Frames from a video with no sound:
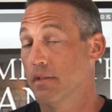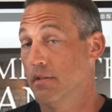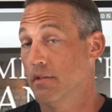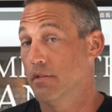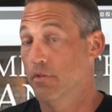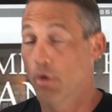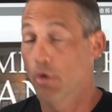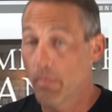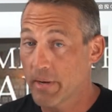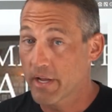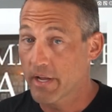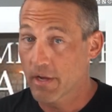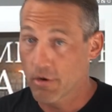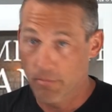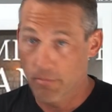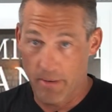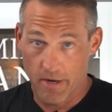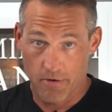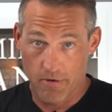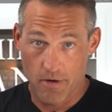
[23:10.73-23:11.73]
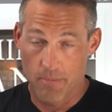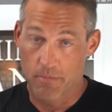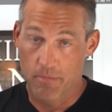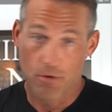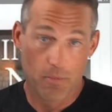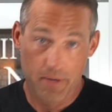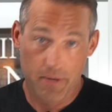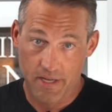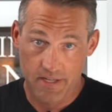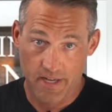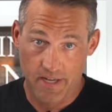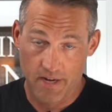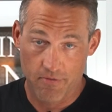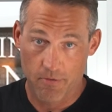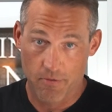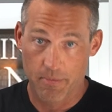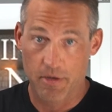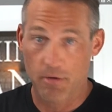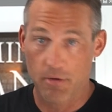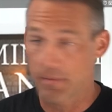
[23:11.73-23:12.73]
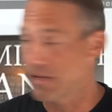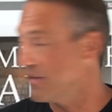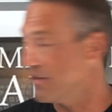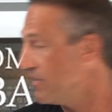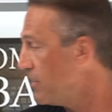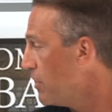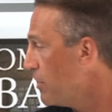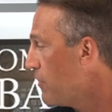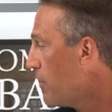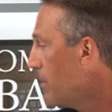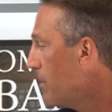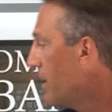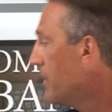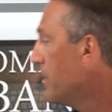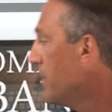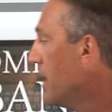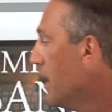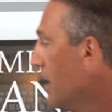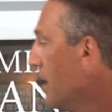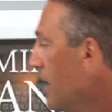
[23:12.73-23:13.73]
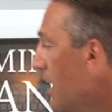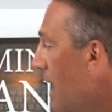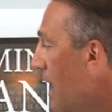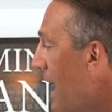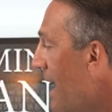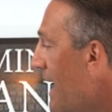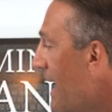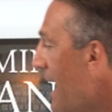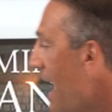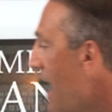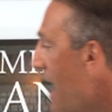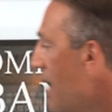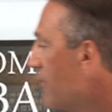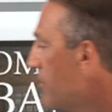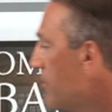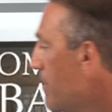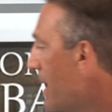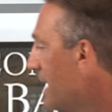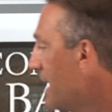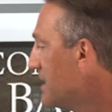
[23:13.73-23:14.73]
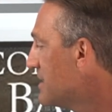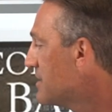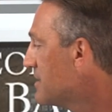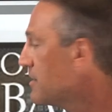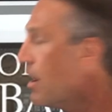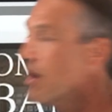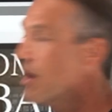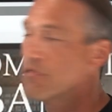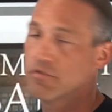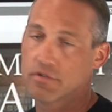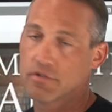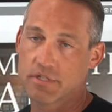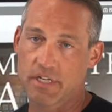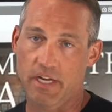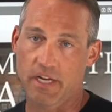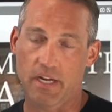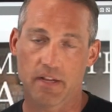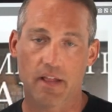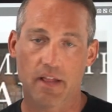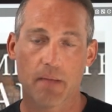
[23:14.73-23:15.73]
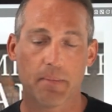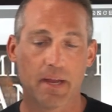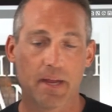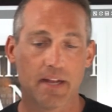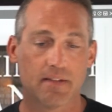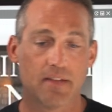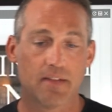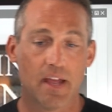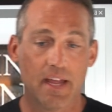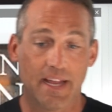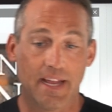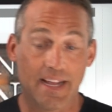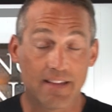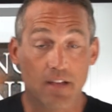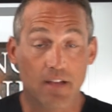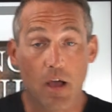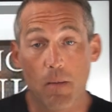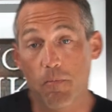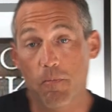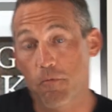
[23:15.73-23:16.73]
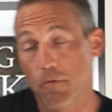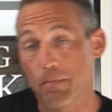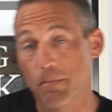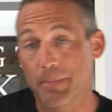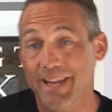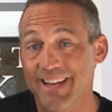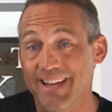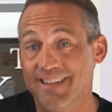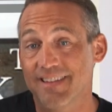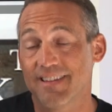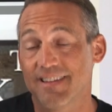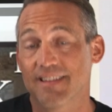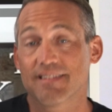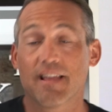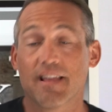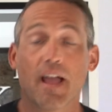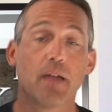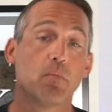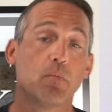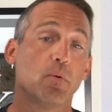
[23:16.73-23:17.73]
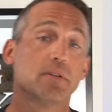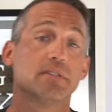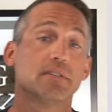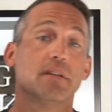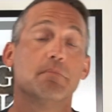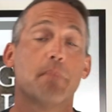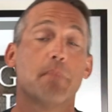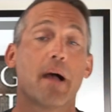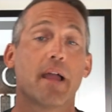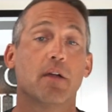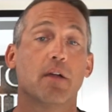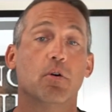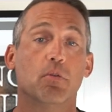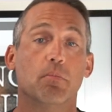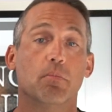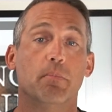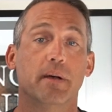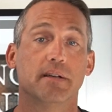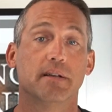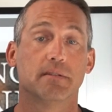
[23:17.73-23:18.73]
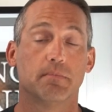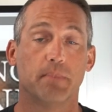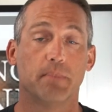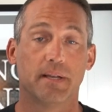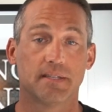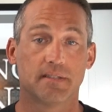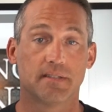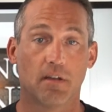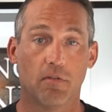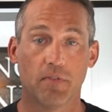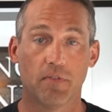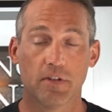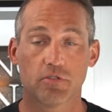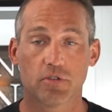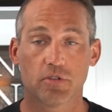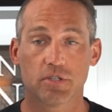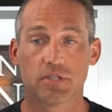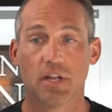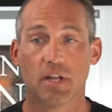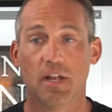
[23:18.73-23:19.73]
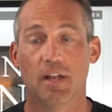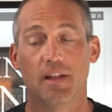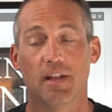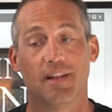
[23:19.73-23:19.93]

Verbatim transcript: Nobody can go bankrupt. Nobody can take it from me. Nobody can steal it from me. I have my sovereignty. That means it's up for me to decide what's in my own best self-interest.